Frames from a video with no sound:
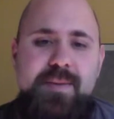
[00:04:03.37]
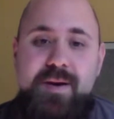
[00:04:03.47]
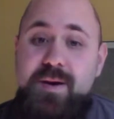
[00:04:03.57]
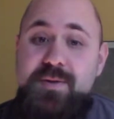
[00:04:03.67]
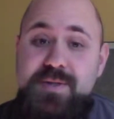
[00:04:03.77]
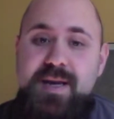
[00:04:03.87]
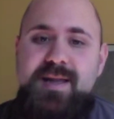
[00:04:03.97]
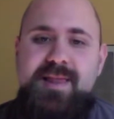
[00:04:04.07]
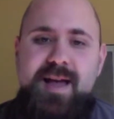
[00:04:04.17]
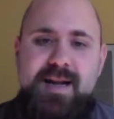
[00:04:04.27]
Mirko
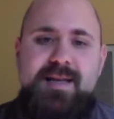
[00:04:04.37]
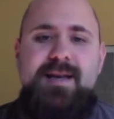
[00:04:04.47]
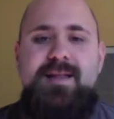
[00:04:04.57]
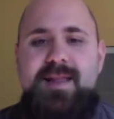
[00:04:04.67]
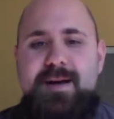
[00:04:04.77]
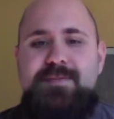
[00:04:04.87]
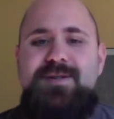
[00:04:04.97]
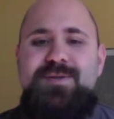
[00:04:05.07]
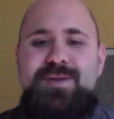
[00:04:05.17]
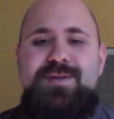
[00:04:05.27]
said latka,
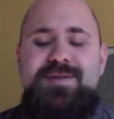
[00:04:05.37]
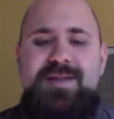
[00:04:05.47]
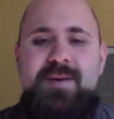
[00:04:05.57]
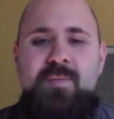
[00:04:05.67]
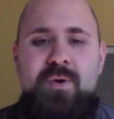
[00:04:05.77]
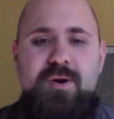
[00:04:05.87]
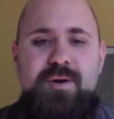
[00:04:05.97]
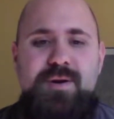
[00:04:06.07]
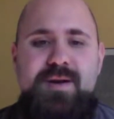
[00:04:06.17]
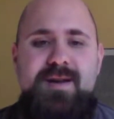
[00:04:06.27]
lobster, they're the same
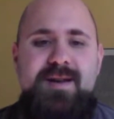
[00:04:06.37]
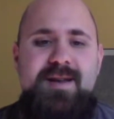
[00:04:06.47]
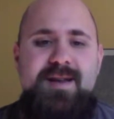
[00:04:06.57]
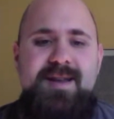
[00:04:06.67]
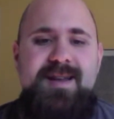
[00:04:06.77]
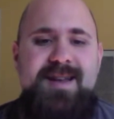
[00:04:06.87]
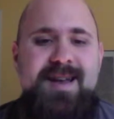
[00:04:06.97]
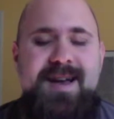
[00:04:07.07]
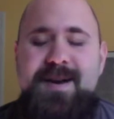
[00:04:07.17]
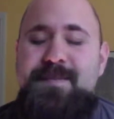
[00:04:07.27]
word.
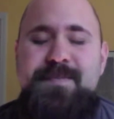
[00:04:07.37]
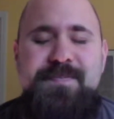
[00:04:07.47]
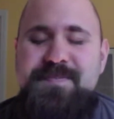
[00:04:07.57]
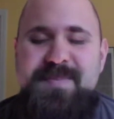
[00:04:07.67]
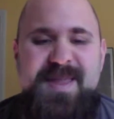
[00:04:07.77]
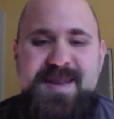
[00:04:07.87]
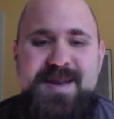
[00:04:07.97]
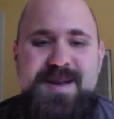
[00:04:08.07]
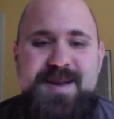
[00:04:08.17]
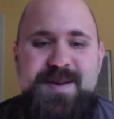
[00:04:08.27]
But
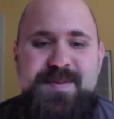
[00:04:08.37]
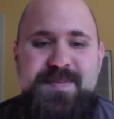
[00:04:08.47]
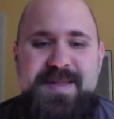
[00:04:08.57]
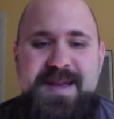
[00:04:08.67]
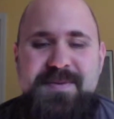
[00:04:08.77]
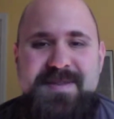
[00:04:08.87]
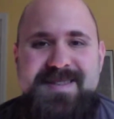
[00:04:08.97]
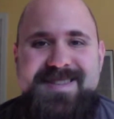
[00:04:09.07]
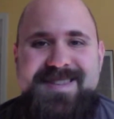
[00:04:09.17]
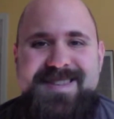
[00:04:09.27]

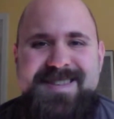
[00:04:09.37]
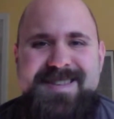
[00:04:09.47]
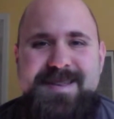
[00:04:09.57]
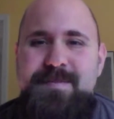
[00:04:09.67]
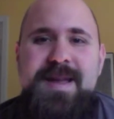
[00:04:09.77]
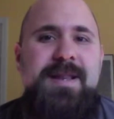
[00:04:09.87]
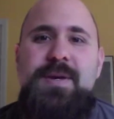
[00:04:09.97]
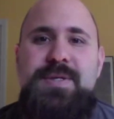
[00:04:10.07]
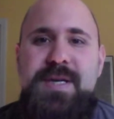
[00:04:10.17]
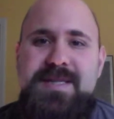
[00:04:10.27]
it made
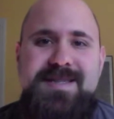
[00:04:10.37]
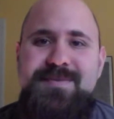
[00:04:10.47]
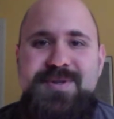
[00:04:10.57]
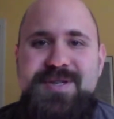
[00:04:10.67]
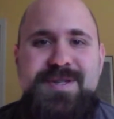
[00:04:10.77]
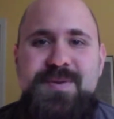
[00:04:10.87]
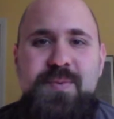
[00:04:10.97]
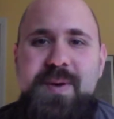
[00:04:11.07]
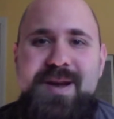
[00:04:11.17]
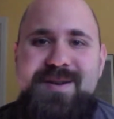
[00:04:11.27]
no sense. It was just a
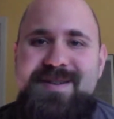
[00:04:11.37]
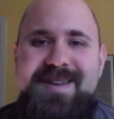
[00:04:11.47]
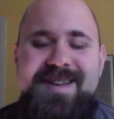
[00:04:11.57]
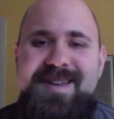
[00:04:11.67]
weird